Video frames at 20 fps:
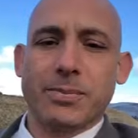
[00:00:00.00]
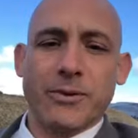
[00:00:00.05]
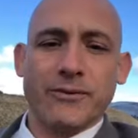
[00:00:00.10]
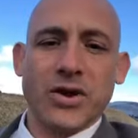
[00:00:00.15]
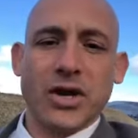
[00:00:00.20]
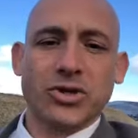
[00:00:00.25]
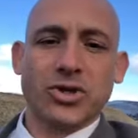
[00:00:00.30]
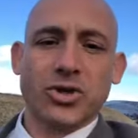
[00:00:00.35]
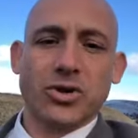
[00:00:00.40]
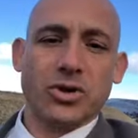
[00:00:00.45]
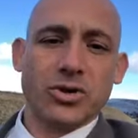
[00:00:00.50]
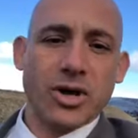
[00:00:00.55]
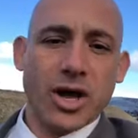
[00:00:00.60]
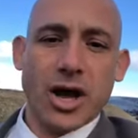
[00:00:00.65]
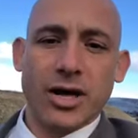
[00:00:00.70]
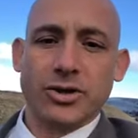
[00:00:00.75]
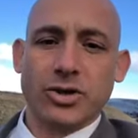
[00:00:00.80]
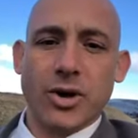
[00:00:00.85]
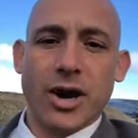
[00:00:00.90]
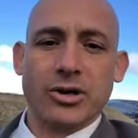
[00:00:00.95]
professional
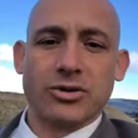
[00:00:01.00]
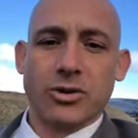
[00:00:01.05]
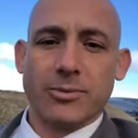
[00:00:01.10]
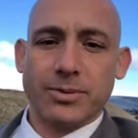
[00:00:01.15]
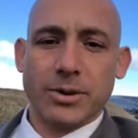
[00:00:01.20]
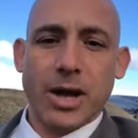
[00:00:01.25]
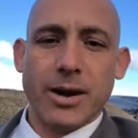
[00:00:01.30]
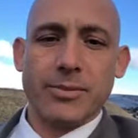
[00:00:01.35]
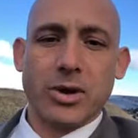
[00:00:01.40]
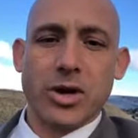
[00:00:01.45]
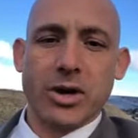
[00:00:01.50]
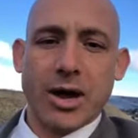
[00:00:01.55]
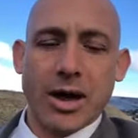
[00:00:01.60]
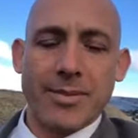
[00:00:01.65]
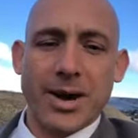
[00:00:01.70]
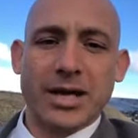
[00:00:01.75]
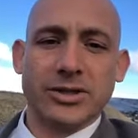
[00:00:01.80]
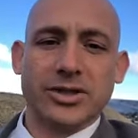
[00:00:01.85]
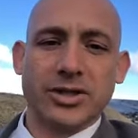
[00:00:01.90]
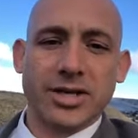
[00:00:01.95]
contractor plumber
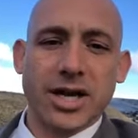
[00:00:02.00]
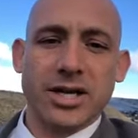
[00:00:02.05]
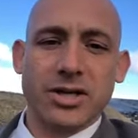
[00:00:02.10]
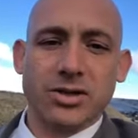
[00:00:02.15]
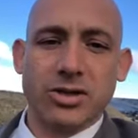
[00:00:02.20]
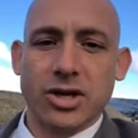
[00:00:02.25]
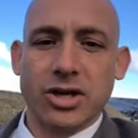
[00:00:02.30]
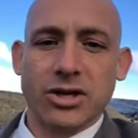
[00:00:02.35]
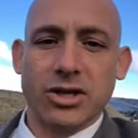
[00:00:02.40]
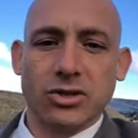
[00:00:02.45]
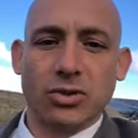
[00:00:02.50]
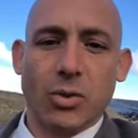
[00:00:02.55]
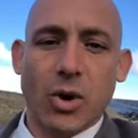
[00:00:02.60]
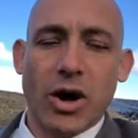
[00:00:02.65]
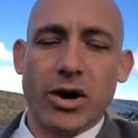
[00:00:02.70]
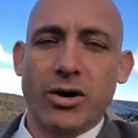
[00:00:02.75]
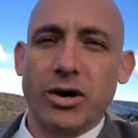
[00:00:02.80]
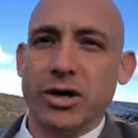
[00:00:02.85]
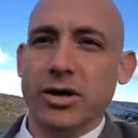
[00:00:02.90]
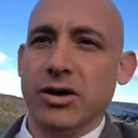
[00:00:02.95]
come out to take a look at this
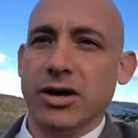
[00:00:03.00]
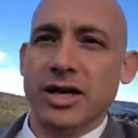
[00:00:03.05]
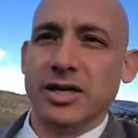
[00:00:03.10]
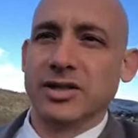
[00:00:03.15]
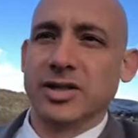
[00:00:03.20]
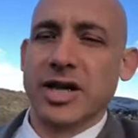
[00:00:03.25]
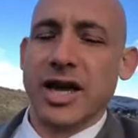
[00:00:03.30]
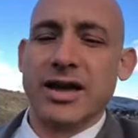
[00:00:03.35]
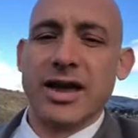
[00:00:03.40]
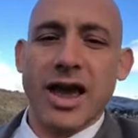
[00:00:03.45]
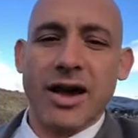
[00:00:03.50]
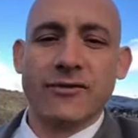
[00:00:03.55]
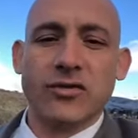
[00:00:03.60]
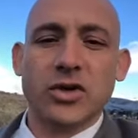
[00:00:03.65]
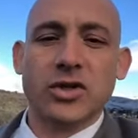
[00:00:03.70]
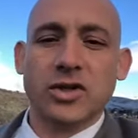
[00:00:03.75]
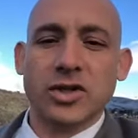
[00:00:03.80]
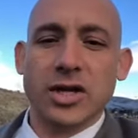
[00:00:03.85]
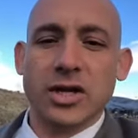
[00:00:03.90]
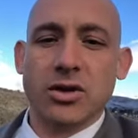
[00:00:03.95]
water heater. And it's like
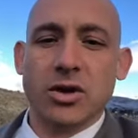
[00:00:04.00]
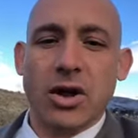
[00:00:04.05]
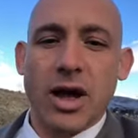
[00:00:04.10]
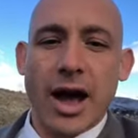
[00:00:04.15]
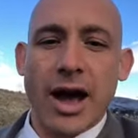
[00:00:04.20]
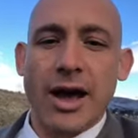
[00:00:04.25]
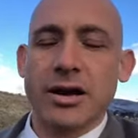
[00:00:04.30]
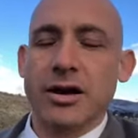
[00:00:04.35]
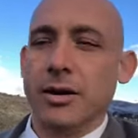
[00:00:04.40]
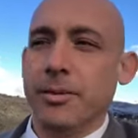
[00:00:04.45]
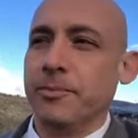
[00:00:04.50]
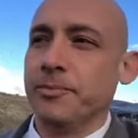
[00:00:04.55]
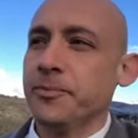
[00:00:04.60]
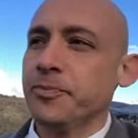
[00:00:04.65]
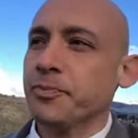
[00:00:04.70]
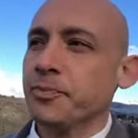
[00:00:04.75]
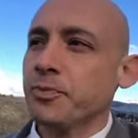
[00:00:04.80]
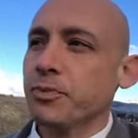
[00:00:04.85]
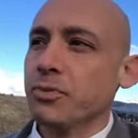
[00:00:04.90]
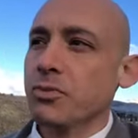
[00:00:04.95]
every single item
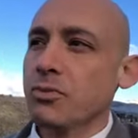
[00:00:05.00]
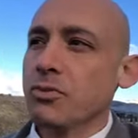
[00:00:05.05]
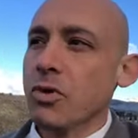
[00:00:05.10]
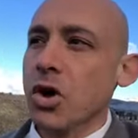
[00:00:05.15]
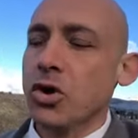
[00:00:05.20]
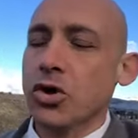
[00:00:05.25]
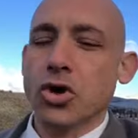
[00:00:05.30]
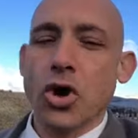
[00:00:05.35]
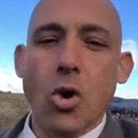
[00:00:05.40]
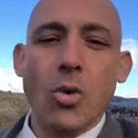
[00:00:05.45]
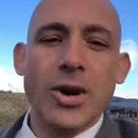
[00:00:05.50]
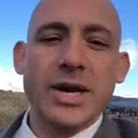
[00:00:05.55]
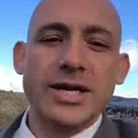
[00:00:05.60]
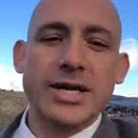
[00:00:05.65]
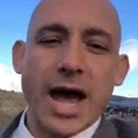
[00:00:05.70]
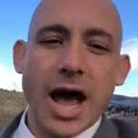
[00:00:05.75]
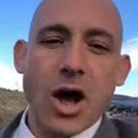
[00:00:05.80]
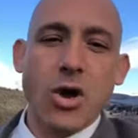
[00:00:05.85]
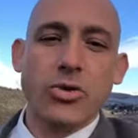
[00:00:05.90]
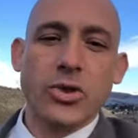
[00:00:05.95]
going
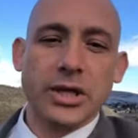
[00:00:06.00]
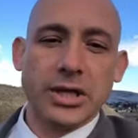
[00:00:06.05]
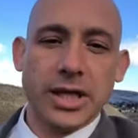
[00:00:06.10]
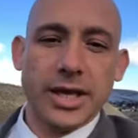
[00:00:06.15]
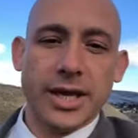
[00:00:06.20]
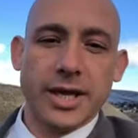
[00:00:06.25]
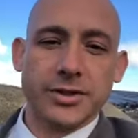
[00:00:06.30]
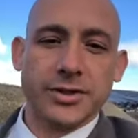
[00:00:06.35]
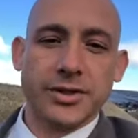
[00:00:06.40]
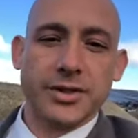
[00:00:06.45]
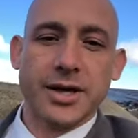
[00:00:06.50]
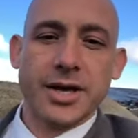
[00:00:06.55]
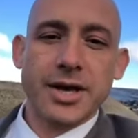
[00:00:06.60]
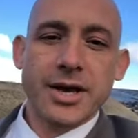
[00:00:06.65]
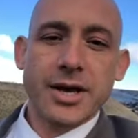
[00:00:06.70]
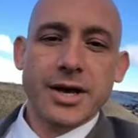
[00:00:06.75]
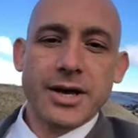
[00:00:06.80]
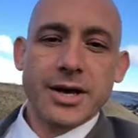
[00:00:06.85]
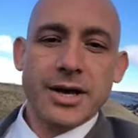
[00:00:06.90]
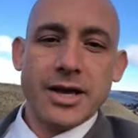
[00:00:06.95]
down the list
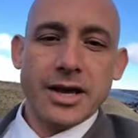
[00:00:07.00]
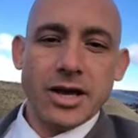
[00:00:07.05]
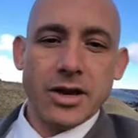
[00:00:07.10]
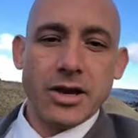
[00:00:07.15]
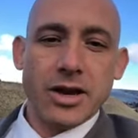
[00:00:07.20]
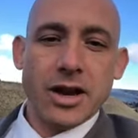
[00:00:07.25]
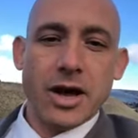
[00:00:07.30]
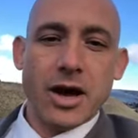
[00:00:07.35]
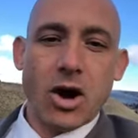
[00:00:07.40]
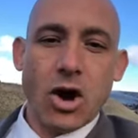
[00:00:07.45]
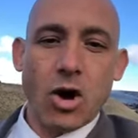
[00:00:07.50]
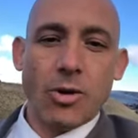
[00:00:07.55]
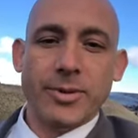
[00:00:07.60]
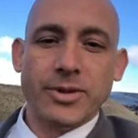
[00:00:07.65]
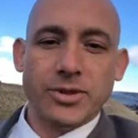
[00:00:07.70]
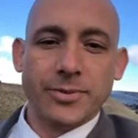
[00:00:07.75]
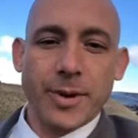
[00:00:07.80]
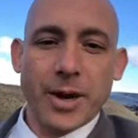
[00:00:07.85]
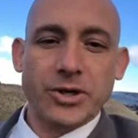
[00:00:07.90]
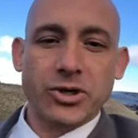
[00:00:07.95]
in a home
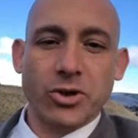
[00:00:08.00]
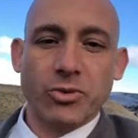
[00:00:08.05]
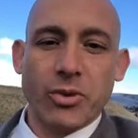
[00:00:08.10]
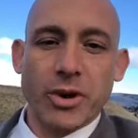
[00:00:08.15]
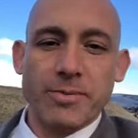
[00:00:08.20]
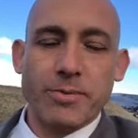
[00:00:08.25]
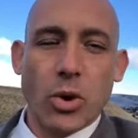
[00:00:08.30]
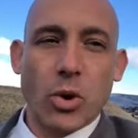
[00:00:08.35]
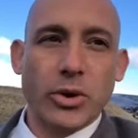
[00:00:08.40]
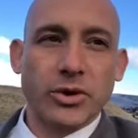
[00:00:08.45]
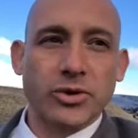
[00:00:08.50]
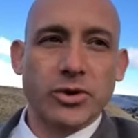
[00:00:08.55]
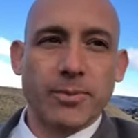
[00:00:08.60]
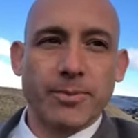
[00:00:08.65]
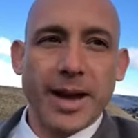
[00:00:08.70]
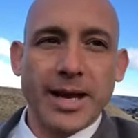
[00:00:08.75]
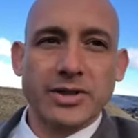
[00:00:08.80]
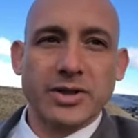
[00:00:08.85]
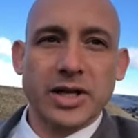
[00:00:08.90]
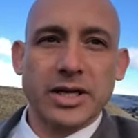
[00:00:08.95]
inspection report. So
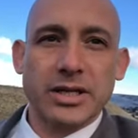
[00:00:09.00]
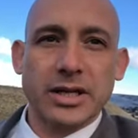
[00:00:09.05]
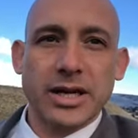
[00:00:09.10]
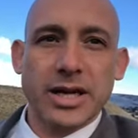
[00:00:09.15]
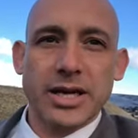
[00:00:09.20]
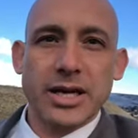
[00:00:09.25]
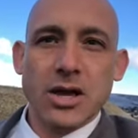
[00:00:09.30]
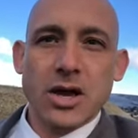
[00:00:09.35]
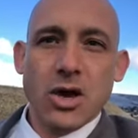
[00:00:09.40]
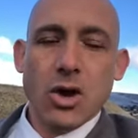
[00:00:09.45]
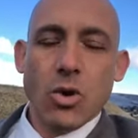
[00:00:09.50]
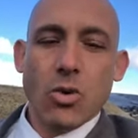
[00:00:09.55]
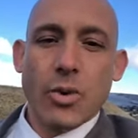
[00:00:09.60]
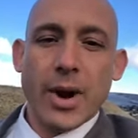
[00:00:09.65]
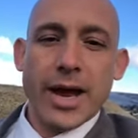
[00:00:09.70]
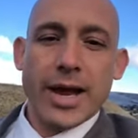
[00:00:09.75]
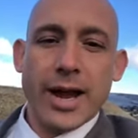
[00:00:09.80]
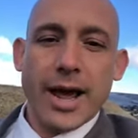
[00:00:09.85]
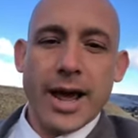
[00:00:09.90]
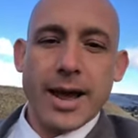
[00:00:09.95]
basically,
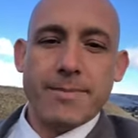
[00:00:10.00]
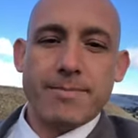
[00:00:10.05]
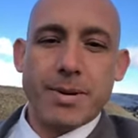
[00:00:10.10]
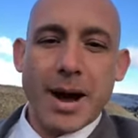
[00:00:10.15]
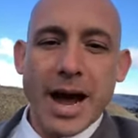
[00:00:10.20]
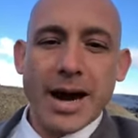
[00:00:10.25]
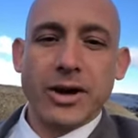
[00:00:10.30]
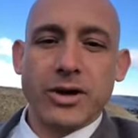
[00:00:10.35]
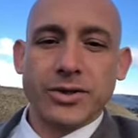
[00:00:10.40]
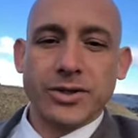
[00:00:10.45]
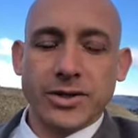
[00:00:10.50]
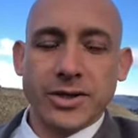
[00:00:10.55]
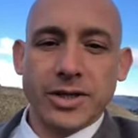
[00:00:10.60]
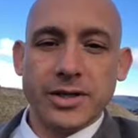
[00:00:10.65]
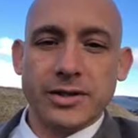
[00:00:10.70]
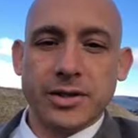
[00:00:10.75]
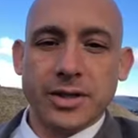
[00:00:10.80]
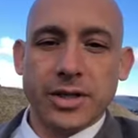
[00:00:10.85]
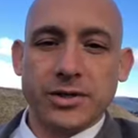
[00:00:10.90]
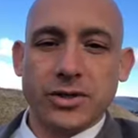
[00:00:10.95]
when a buyer
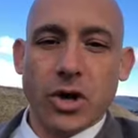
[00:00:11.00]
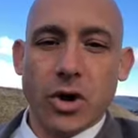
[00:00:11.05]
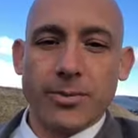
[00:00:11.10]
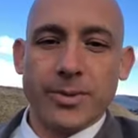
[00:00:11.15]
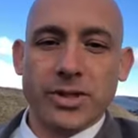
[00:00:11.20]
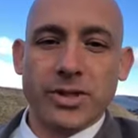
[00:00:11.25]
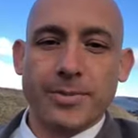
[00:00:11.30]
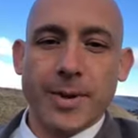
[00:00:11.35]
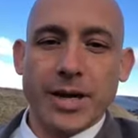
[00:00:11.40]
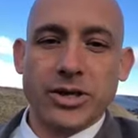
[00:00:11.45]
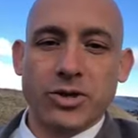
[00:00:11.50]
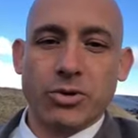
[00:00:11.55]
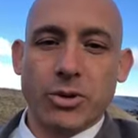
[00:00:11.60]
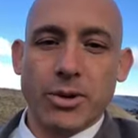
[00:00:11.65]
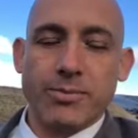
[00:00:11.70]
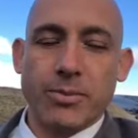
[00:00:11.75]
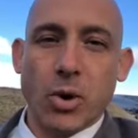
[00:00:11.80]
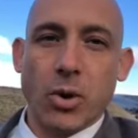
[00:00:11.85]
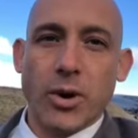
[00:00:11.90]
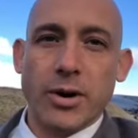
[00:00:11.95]
sees this home inspection
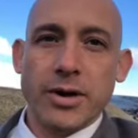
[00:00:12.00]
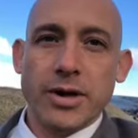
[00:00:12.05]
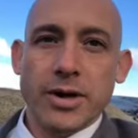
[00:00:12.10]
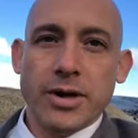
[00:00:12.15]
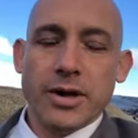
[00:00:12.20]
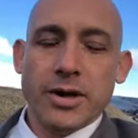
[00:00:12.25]
report,